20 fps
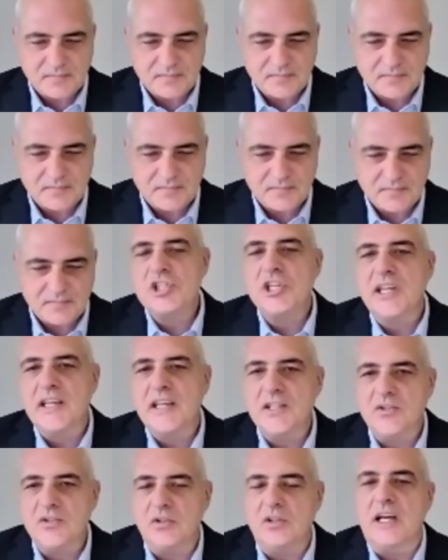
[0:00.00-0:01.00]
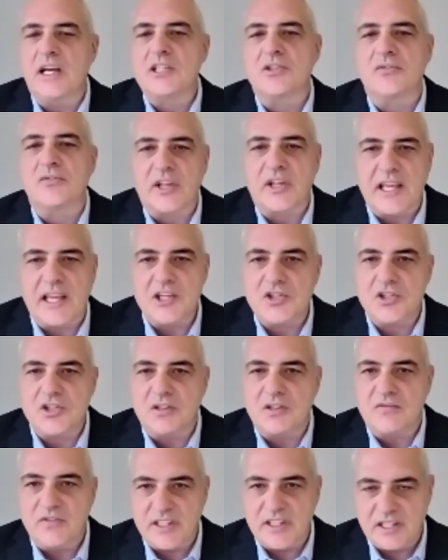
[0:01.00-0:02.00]
is switching into
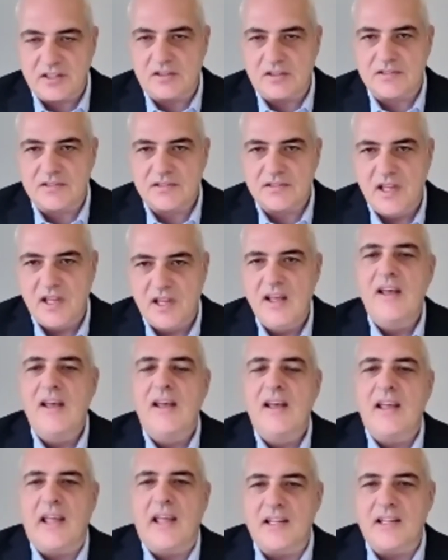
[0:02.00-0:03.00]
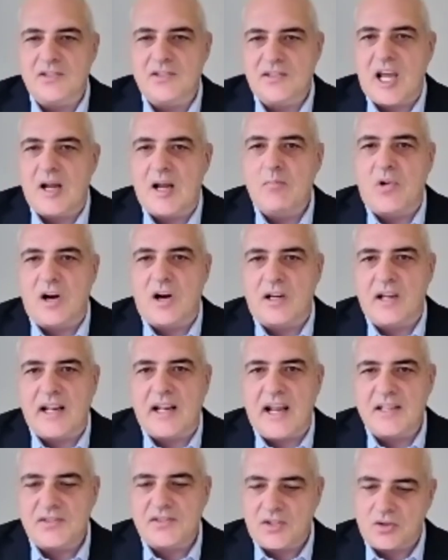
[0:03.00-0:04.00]
electrification of vehicles. And so that
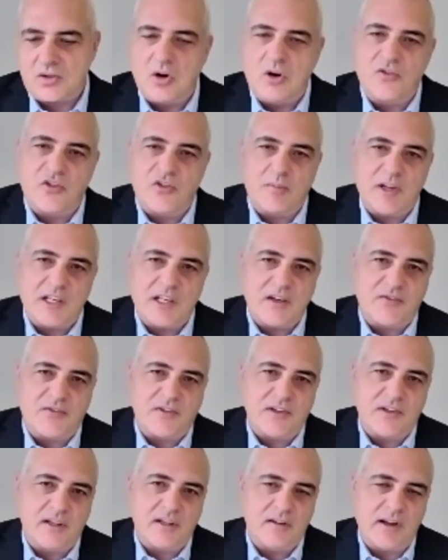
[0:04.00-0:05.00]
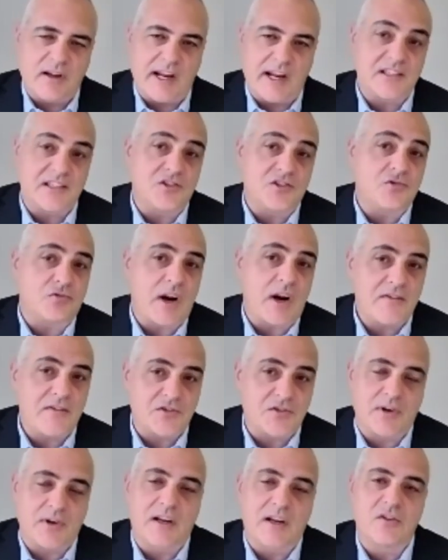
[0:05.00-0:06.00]
market has to go from a different,
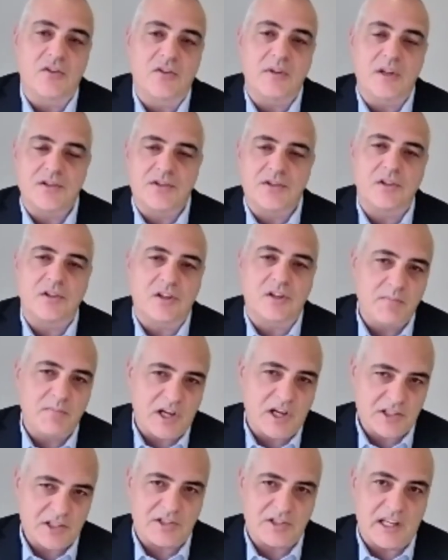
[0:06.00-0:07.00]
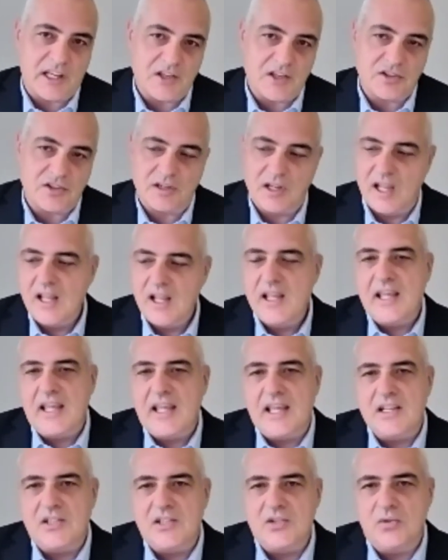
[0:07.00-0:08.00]
drivetrain, from the internal combustion engine
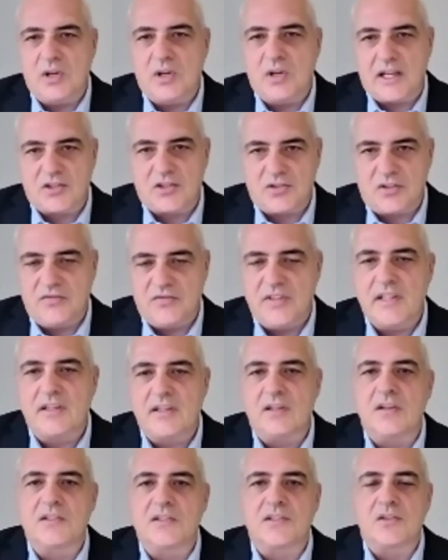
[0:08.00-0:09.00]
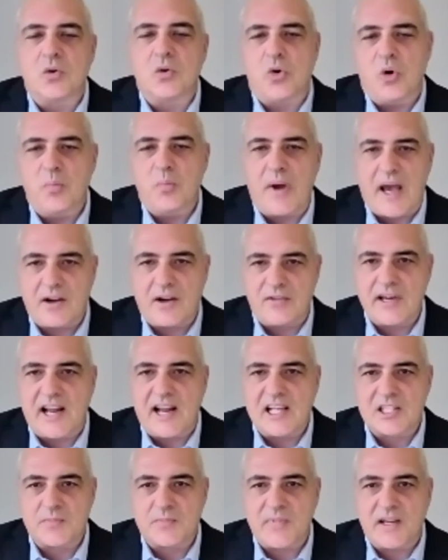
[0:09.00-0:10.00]
into electric vehicles and the whole battery
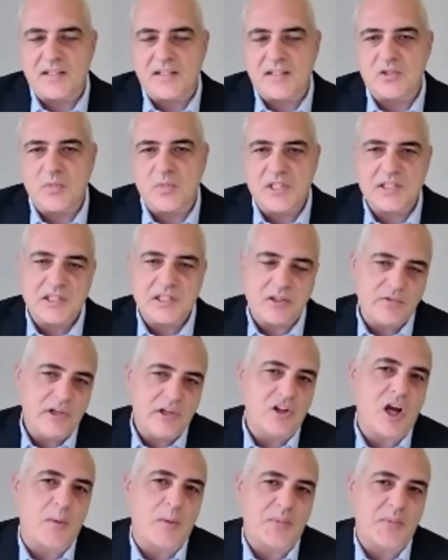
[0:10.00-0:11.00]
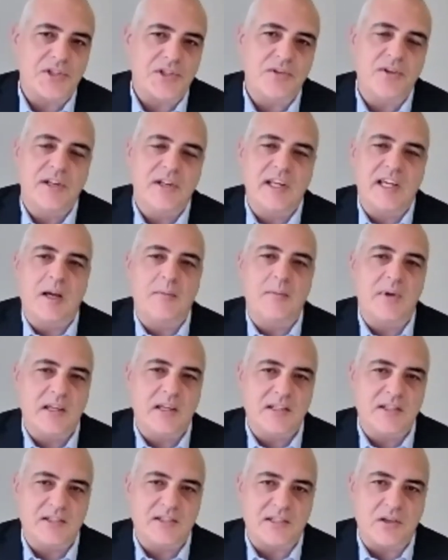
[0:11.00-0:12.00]
aspect. So we see a real opportunity coming
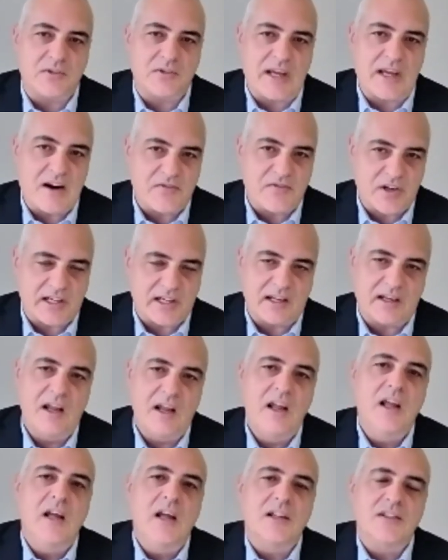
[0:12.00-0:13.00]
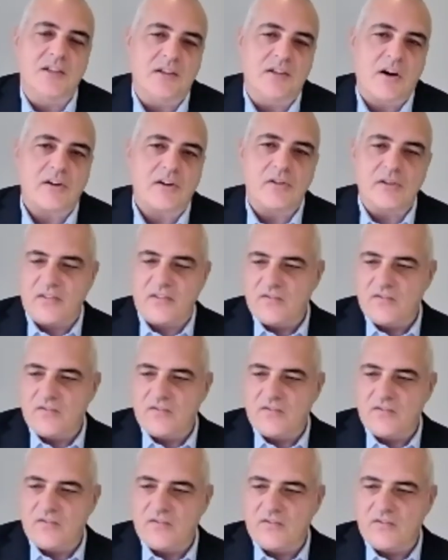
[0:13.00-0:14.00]
into South Africa to not only
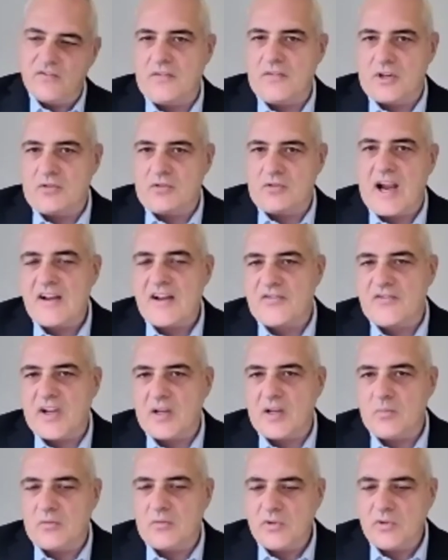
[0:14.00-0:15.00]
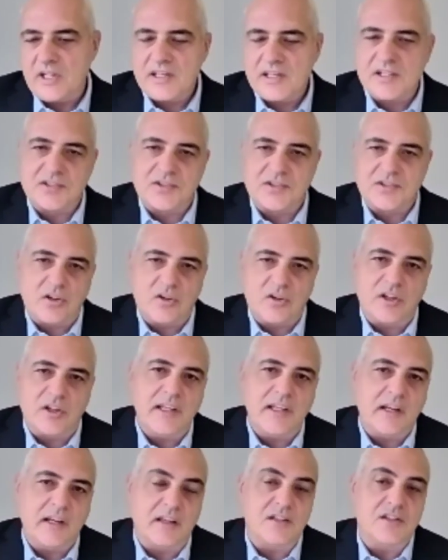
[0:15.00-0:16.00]
value add on the graphite, but really to start
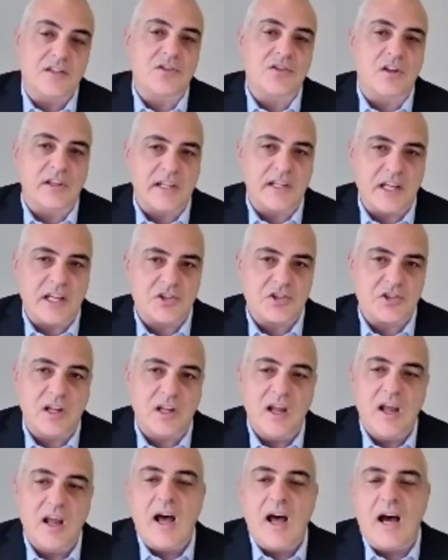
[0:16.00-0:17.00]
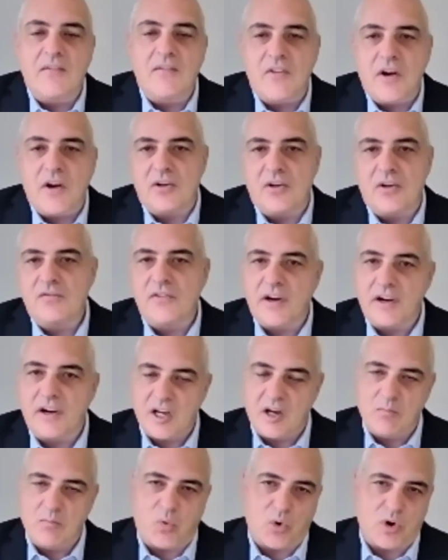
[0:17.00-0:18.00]
looking at consolidation of other
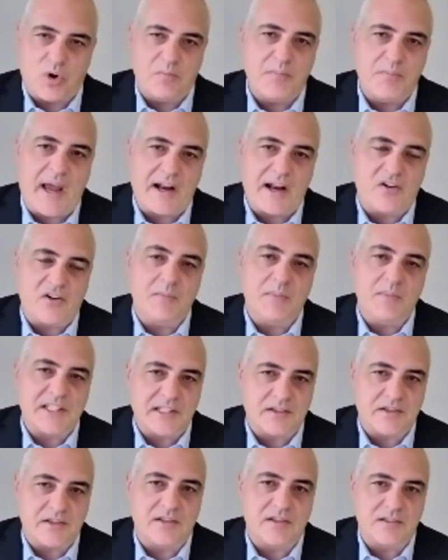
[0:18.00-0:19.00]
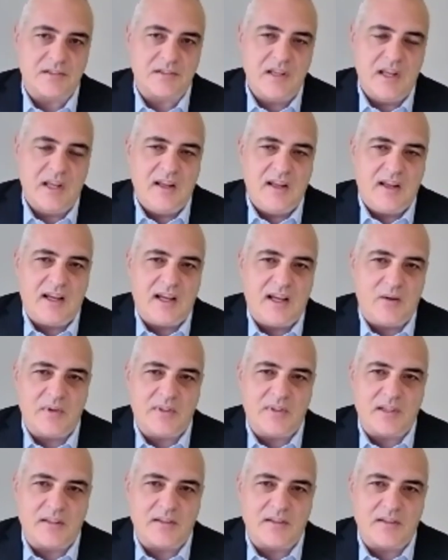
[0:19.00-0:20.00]
very important battery materials.
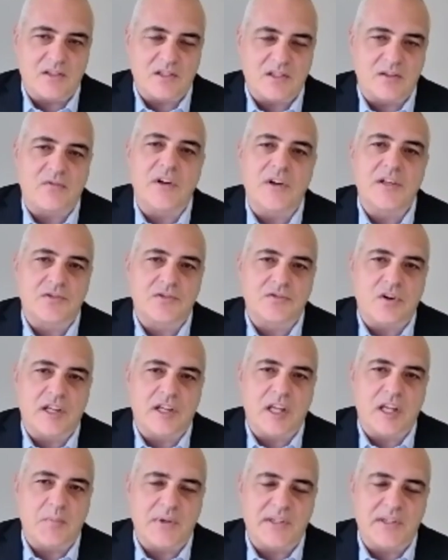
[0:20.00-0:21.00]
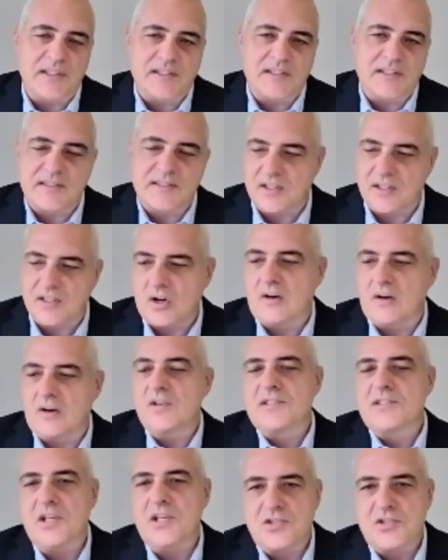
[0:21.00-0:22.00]
We think that there's a very strong impetus. The
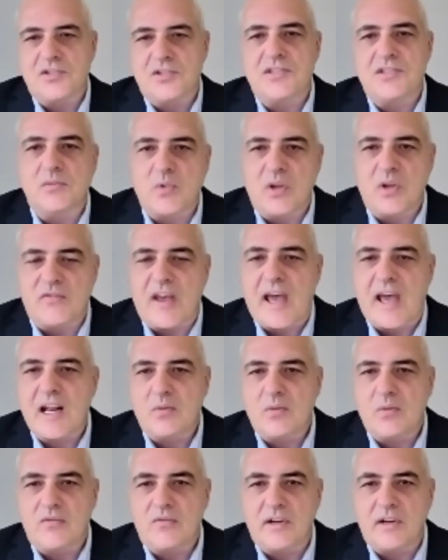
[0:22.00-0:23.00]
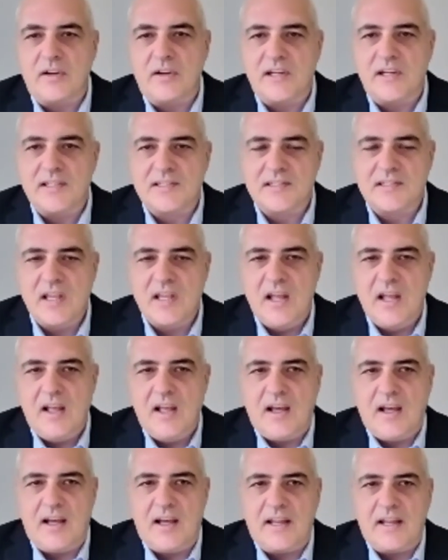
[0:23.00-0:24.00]
conversations that we've had with various,
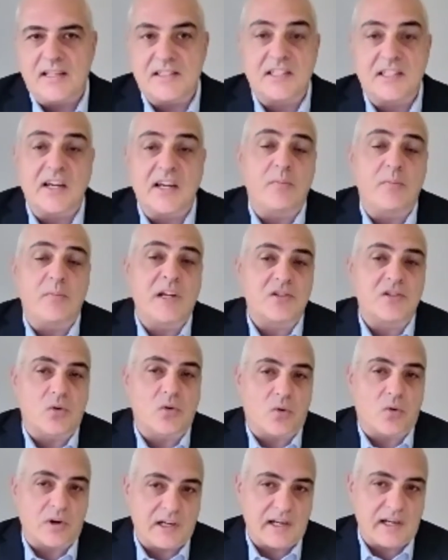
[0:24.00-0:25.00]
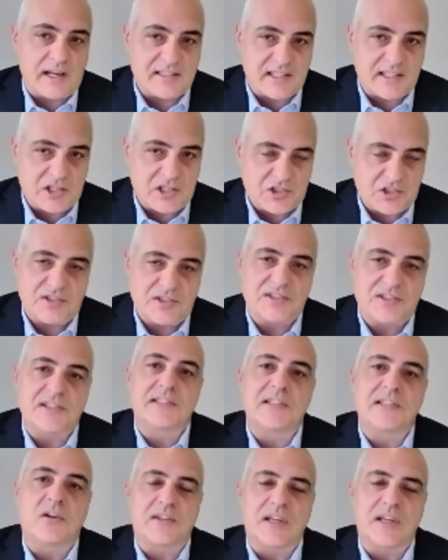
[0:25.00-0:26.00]
governmental organizations in
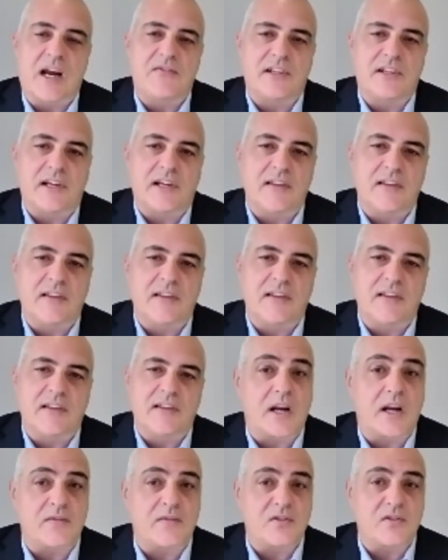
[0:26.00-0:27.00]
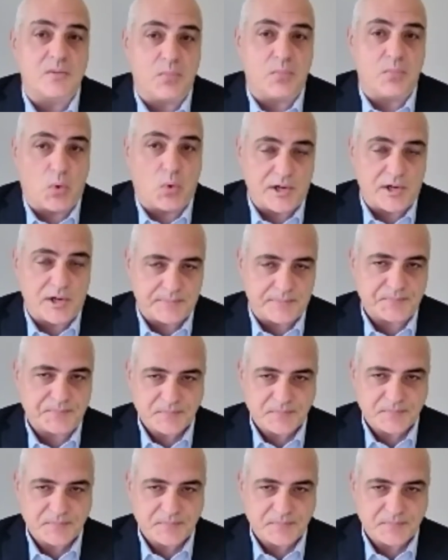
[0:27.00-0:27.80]
South Africa, there seems to be a lot of support